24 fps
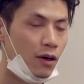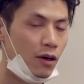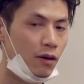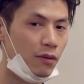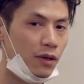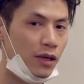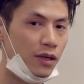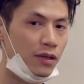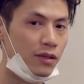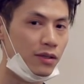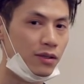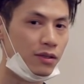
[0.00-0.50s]
All
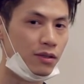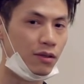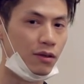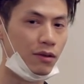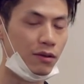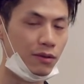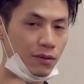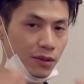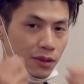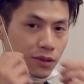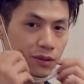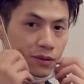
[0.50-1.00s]
right,
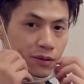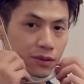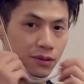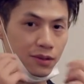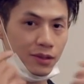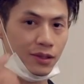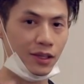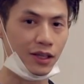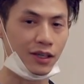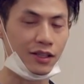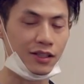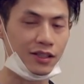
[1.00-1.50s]
so
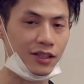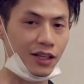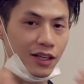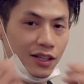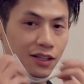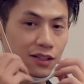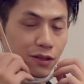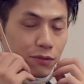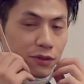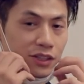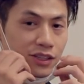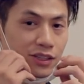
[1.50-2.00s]
like I
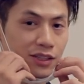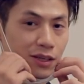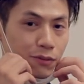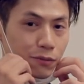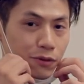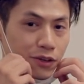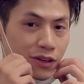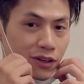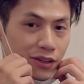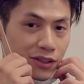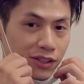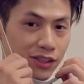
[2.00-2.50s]
said, the reason
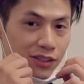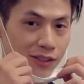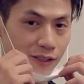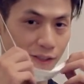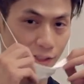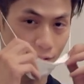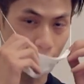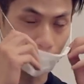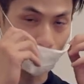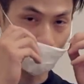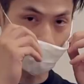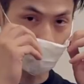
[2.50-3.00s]
I'm wearing this
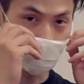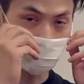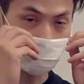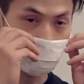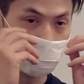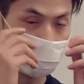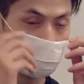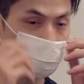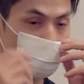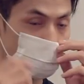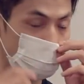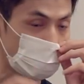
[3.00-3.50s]
is so
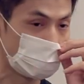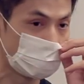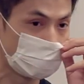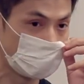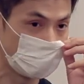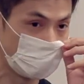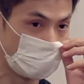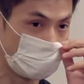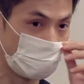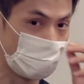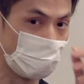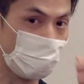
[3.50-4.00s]
that,
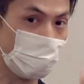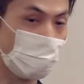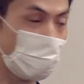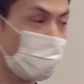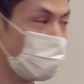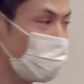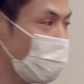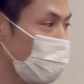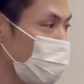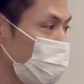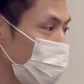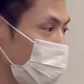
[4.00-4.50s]
you know,
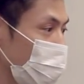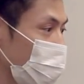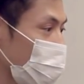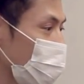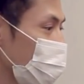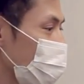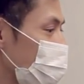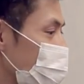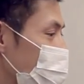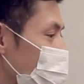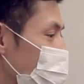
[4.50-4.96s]
I'm not blowing out the